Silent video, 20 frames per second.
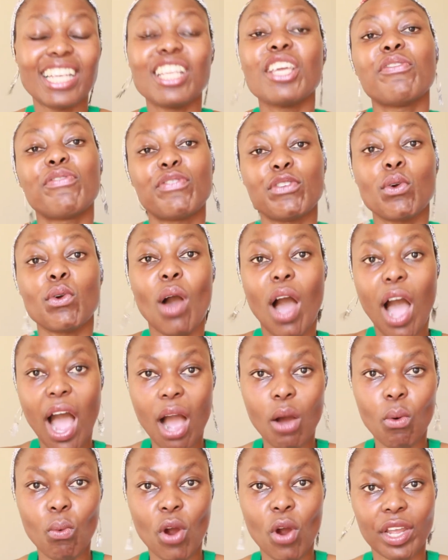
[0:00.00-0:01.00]
if you
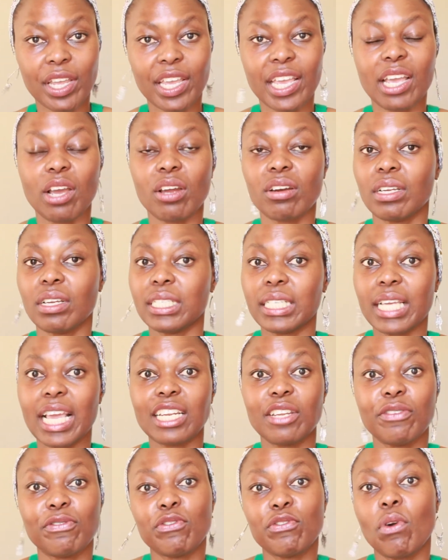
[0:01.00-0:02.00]
are working on it,
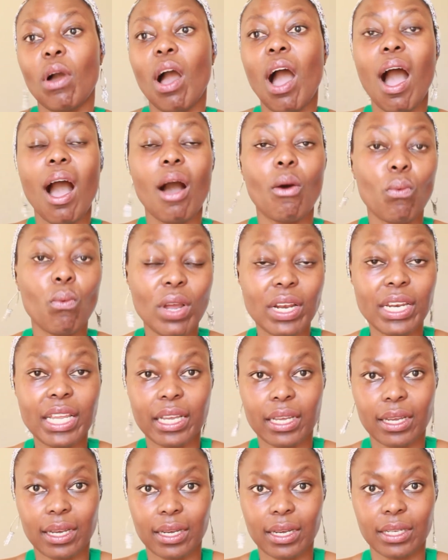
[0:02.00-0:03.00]
and if you are
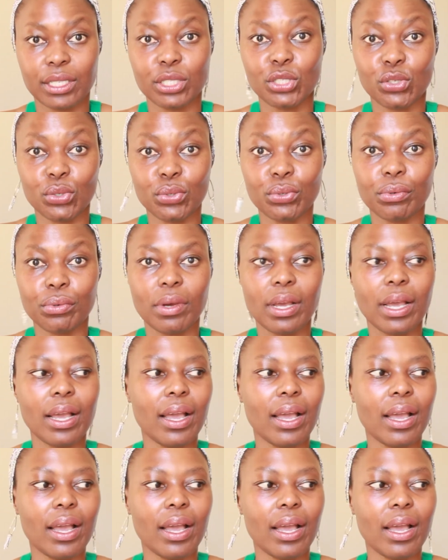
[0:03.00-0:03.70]
willing to,